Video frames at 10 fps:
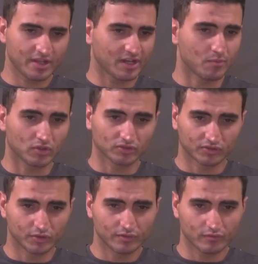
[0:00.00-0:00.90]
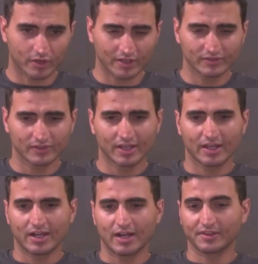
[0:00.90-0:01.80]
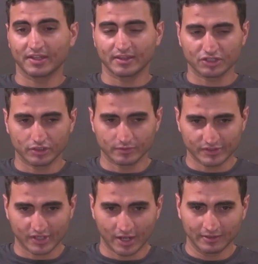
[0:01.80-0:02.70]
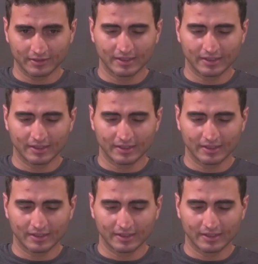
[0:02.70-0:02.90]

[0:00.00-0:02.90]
in a multitude of ways. I think they should resign.